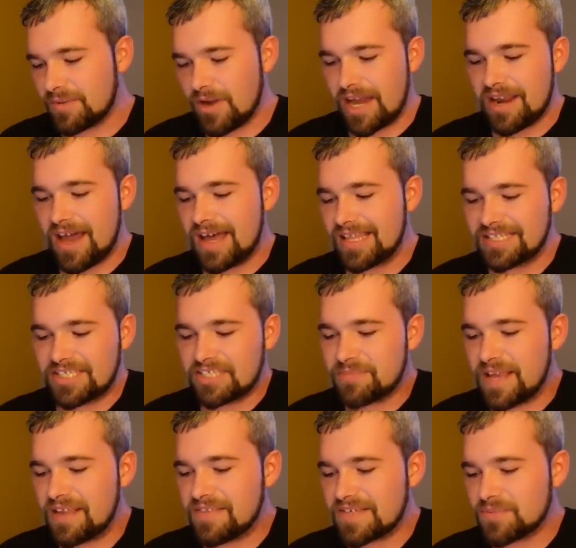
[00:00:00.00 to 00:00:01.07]
Why not? Let's just
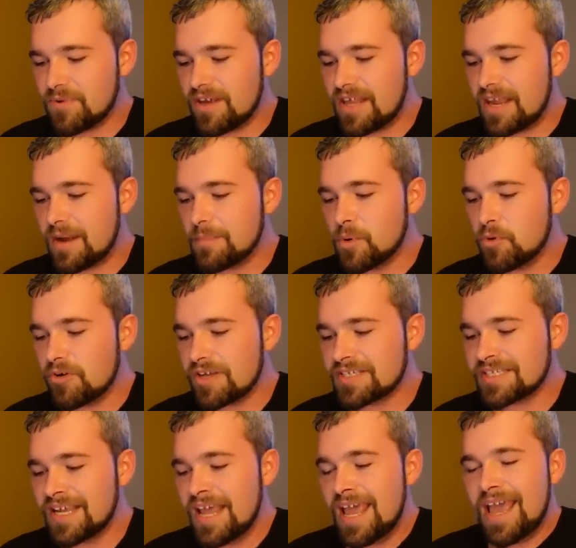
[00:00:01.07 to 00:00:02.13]
make this one an
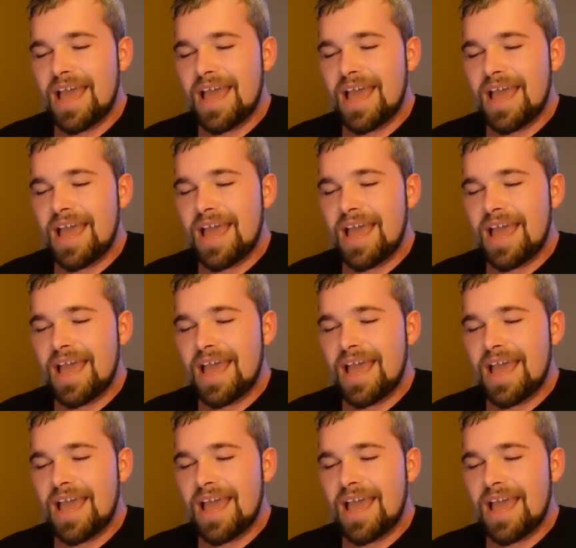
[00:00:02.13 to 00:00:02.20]
Amoongus.